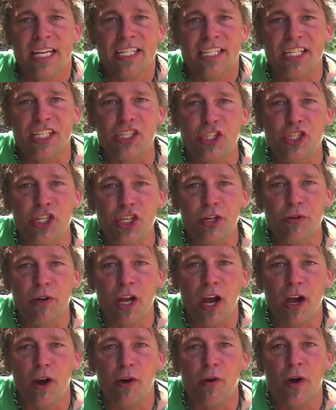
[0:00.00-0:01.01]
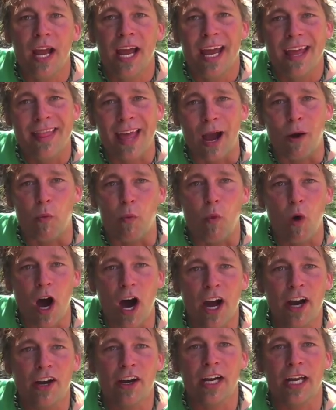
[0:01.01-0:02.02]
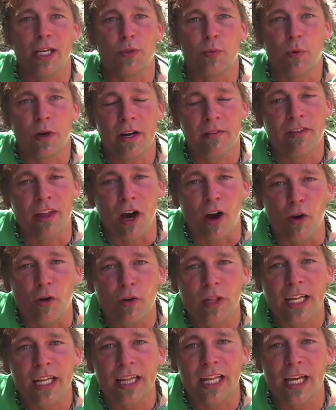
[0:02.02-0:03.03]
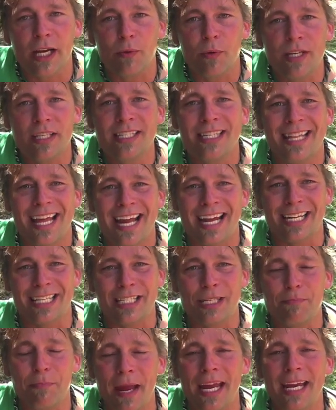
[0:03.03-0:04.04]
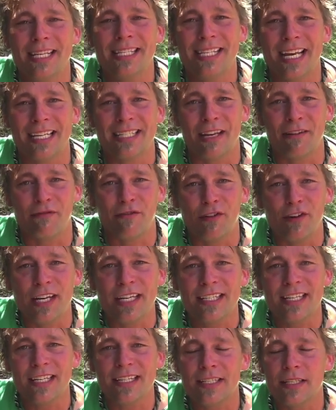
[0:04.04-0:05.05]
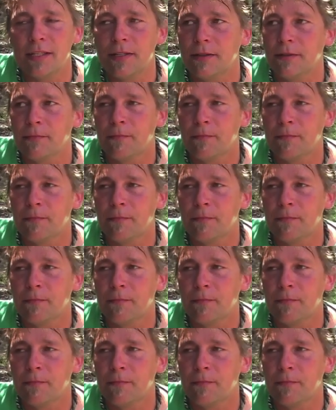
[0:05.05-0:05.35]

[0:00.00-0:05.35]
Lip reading: Did you know that water is one of the only liquids that expands as it freezes?